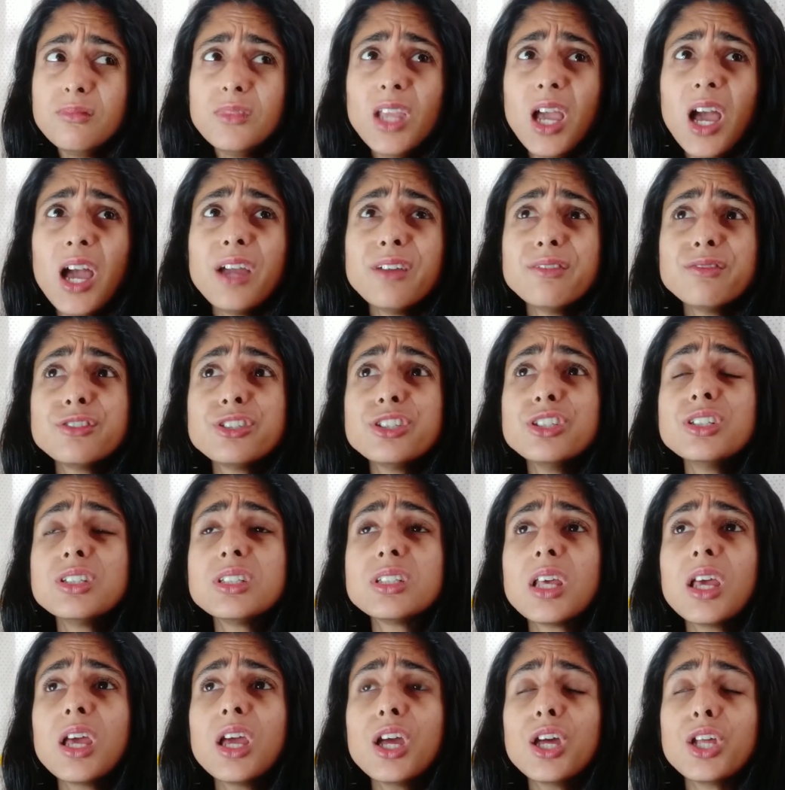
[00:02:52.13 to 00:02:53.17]
I've
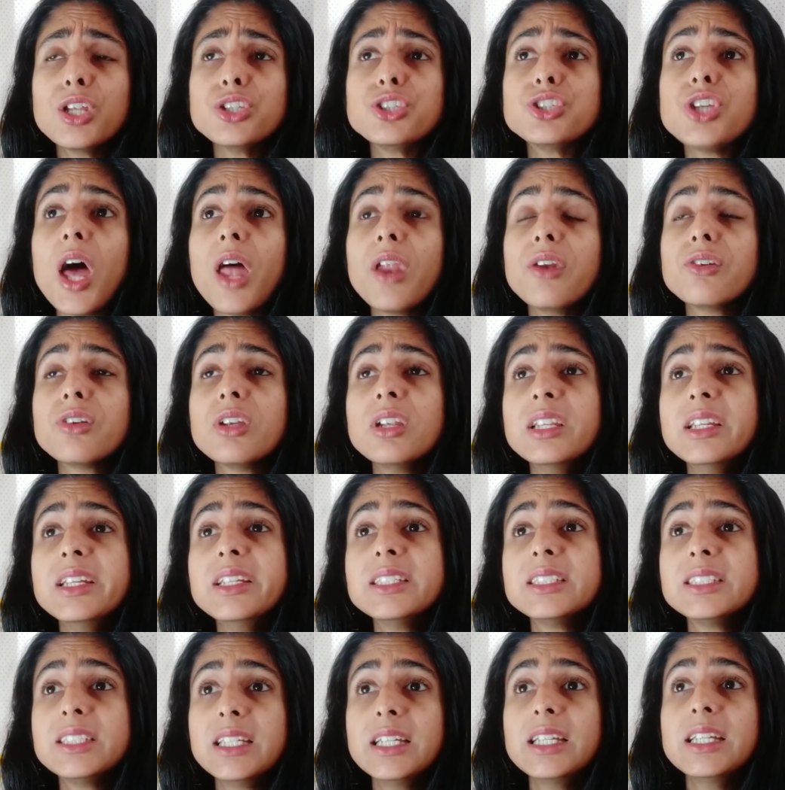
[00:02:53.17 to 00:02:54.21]
just
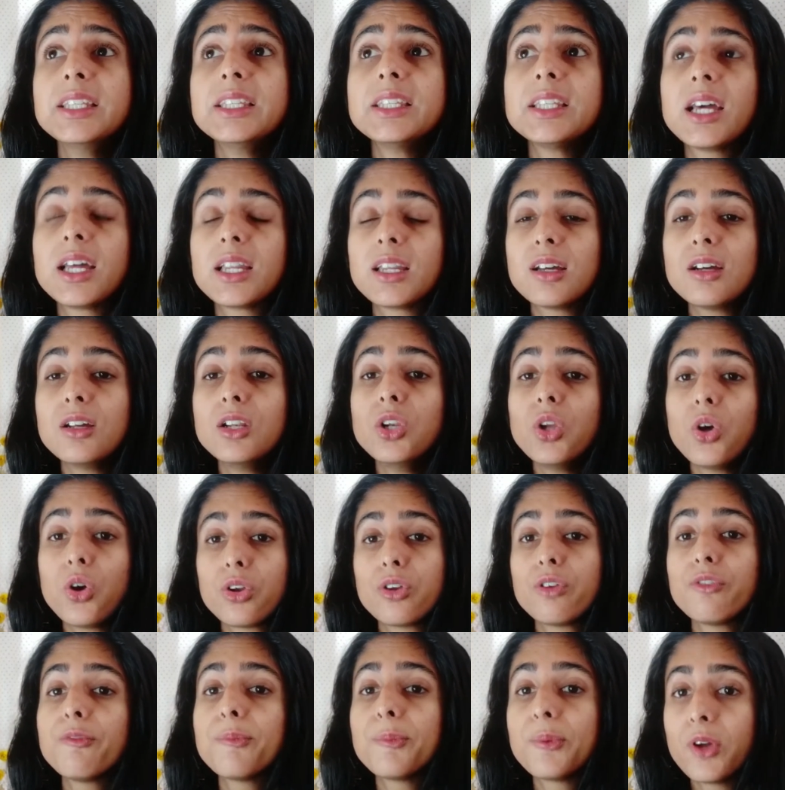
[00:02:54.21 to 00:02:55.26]
generally seen that a
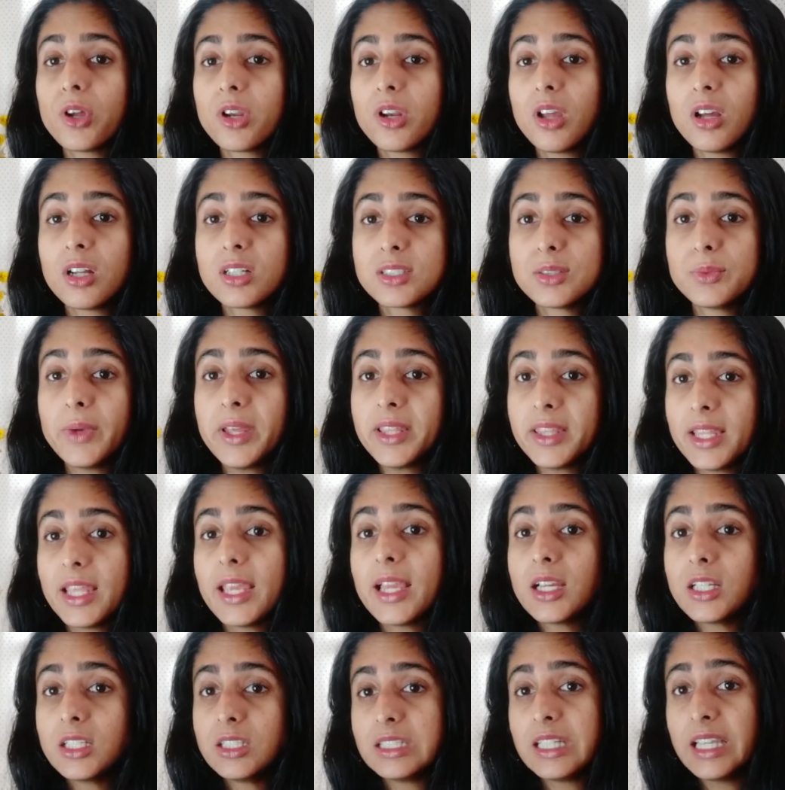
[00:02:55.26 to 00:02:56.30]
lot of products, when
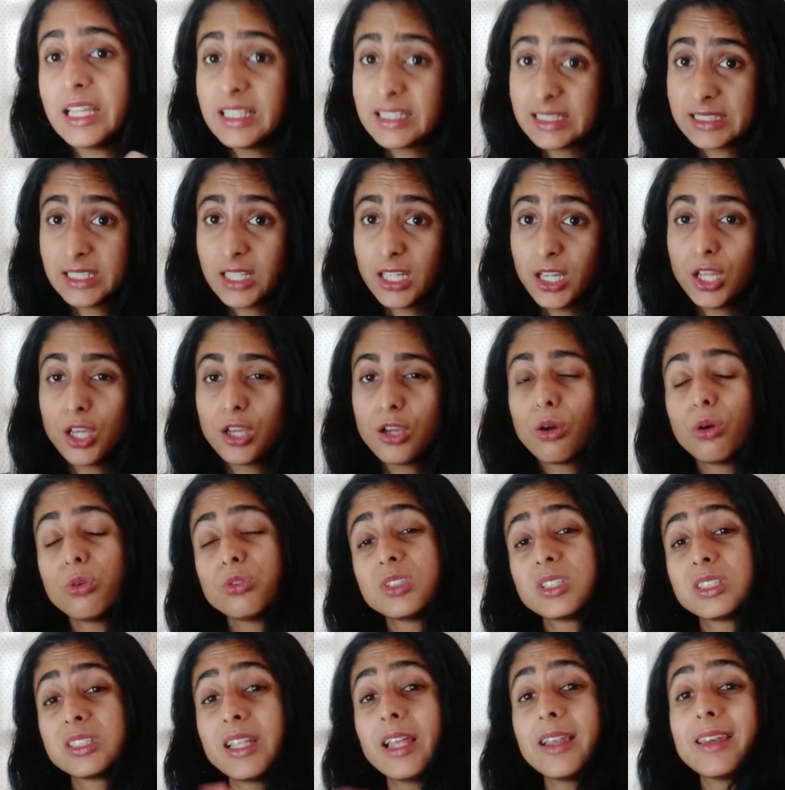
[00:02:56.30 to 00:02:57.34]
they contain
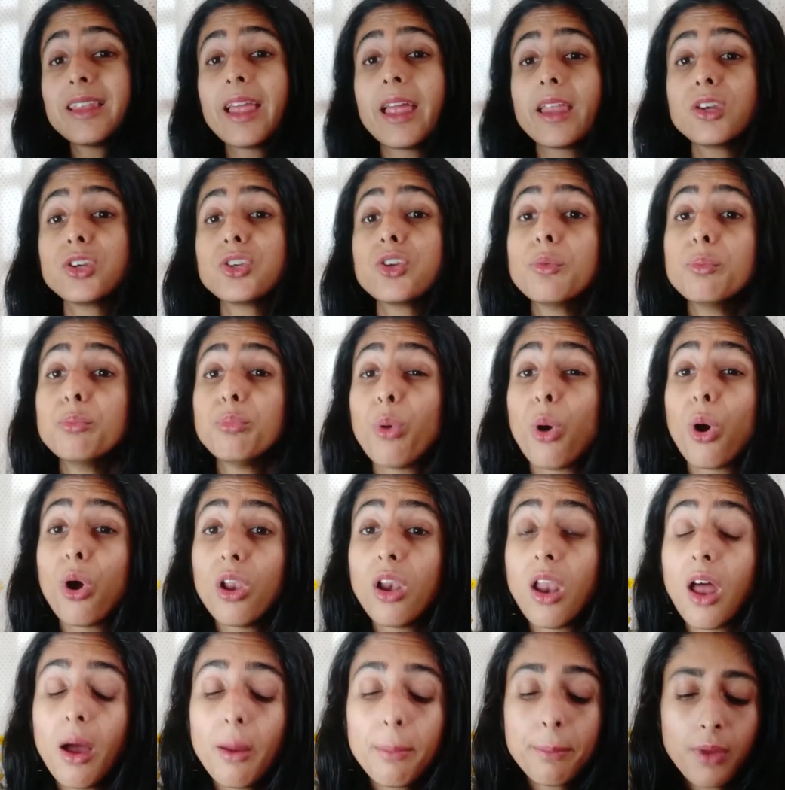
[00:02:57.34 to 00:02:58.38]
silicones, they tend to
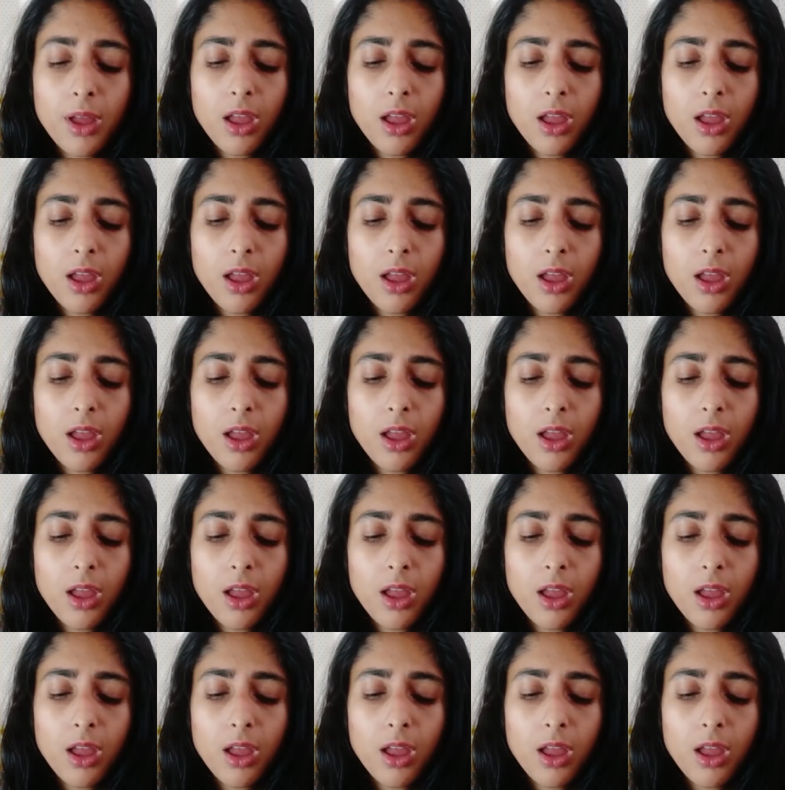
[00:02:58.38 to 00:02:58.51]
ball up.